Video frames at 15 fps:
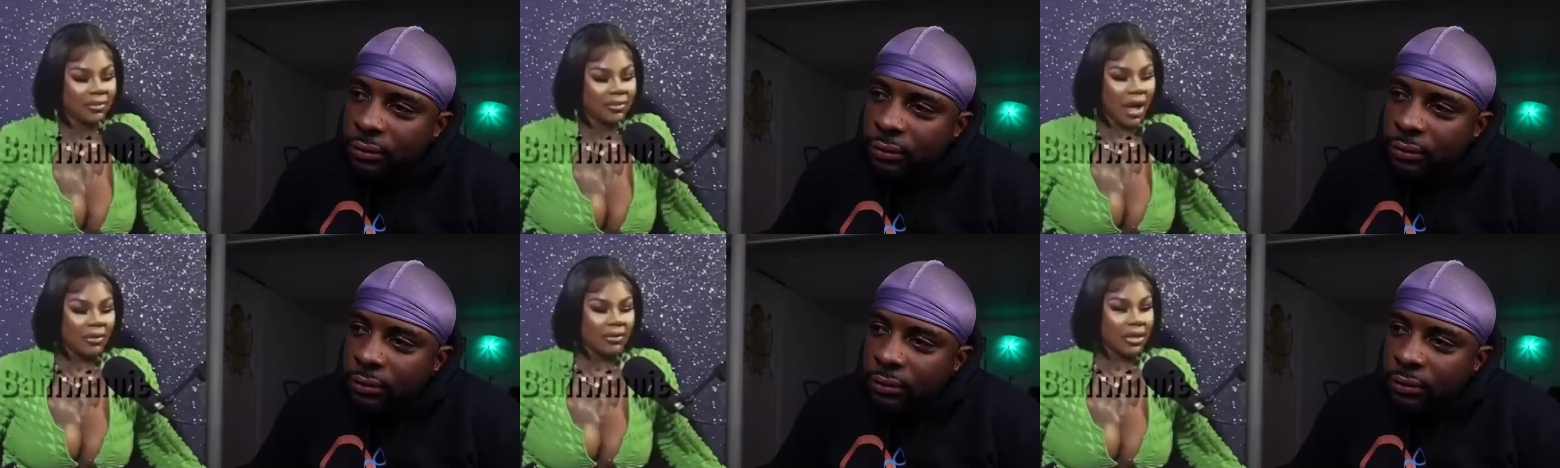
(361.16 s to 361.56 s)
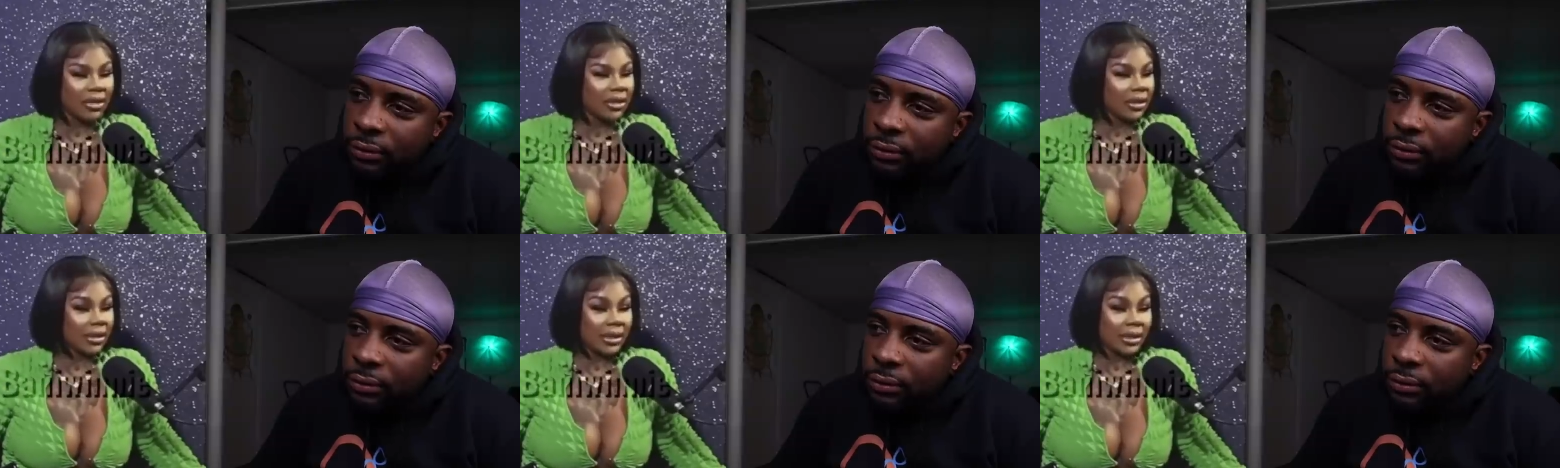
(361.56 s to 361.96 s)
Speaker 1: Five
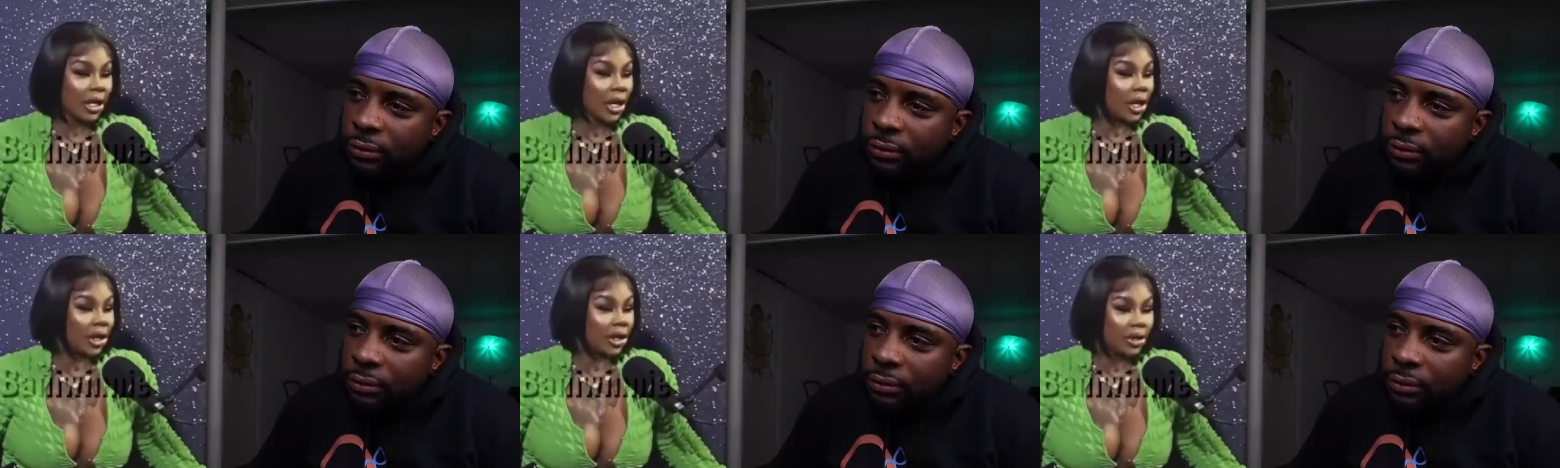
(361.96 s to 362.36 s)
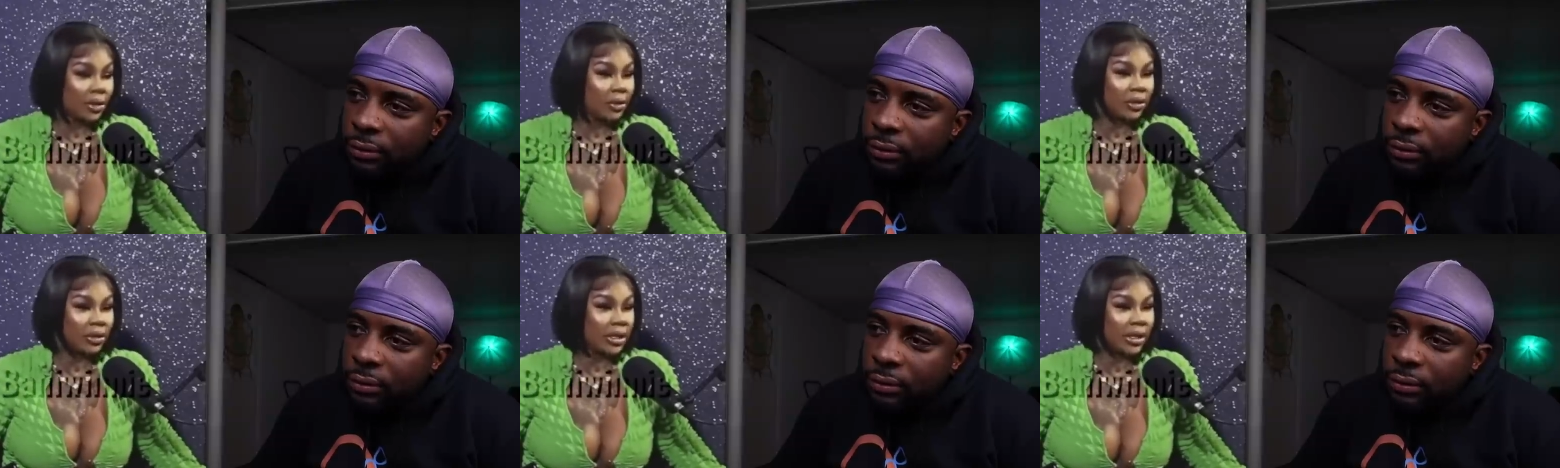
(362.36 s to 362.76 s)
inches is a
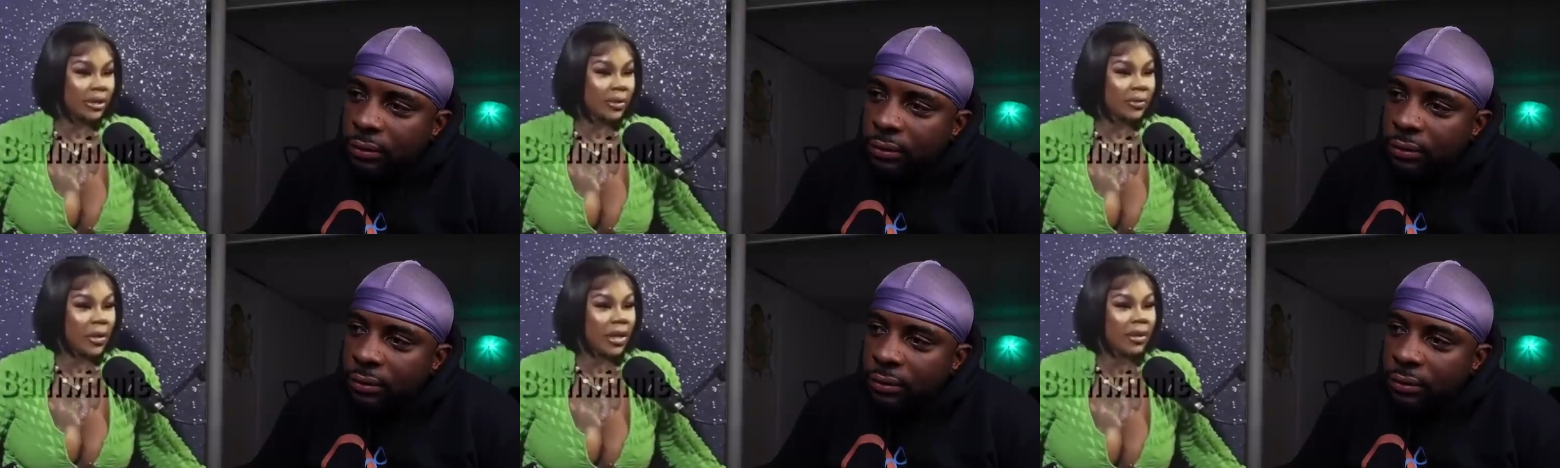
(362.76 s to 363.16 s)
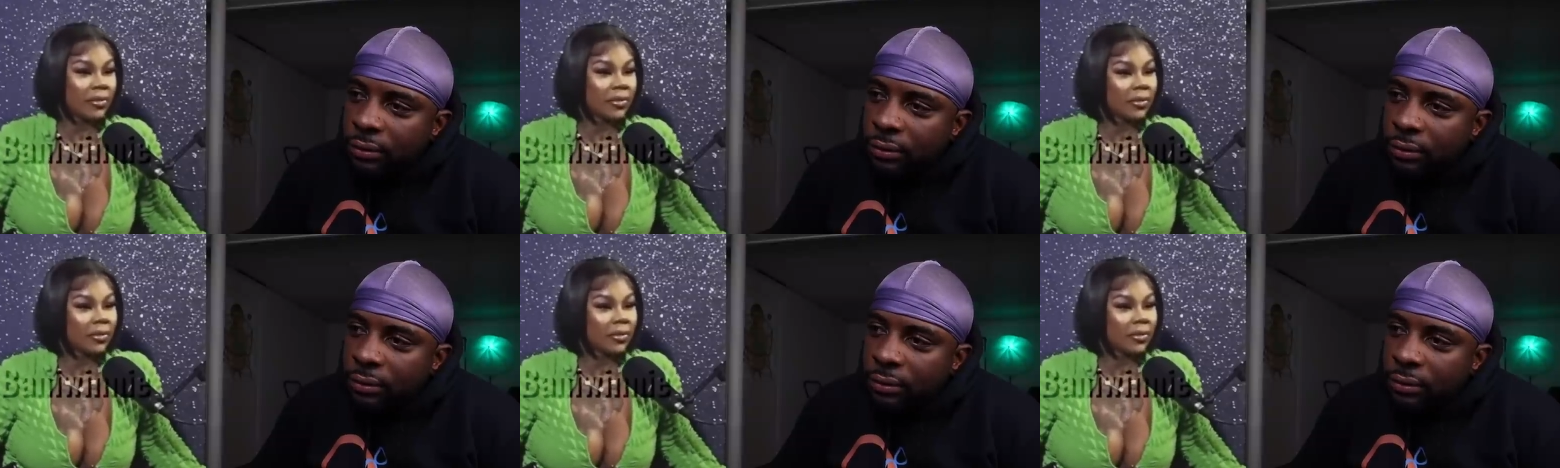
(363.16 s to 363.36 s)
huge to me.